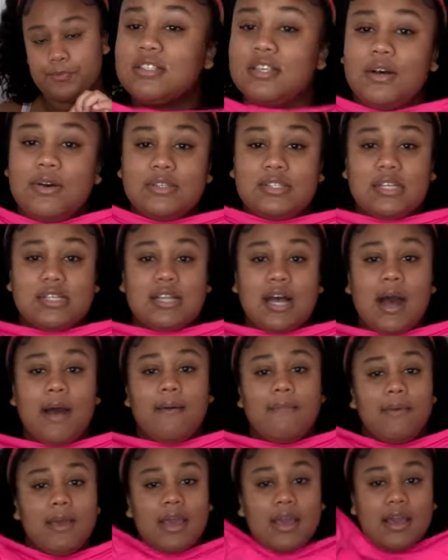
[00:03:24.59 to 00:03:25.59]
So it's just
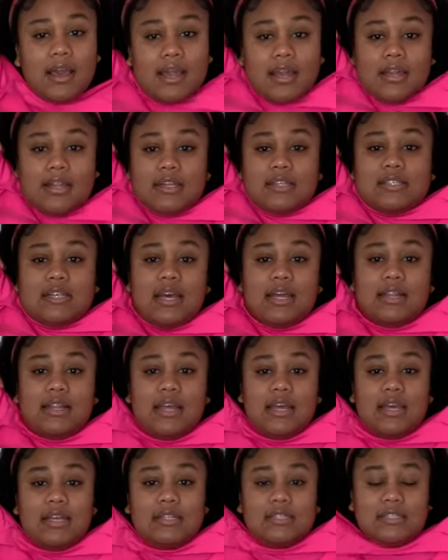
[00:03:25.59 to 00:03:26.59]
hot pink and it looks like
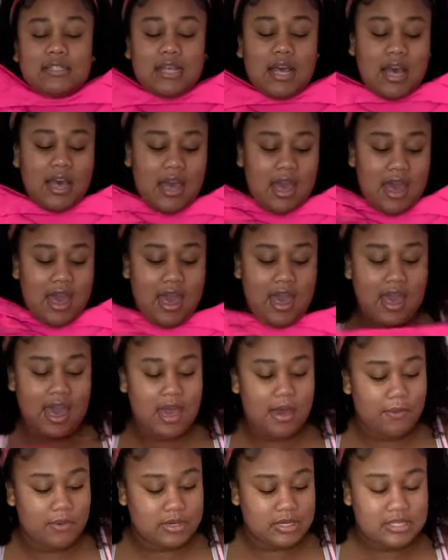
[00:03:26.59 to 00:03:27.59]
this.
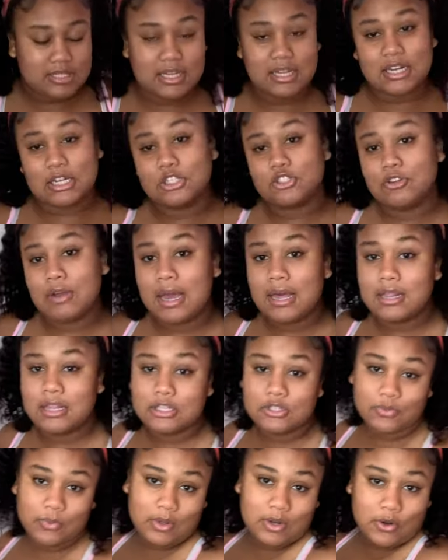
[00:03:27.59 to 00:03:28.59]
And we're just gonna try
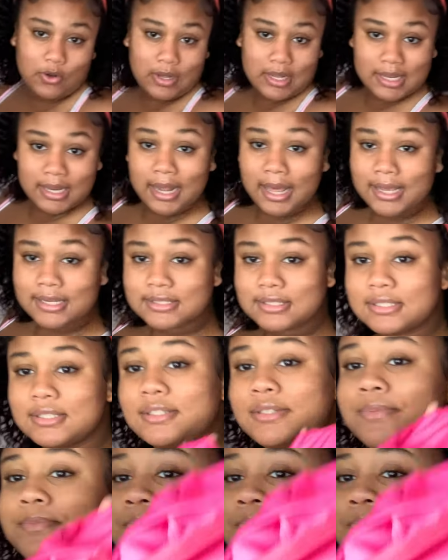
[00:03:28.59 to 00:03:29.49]
this one on next.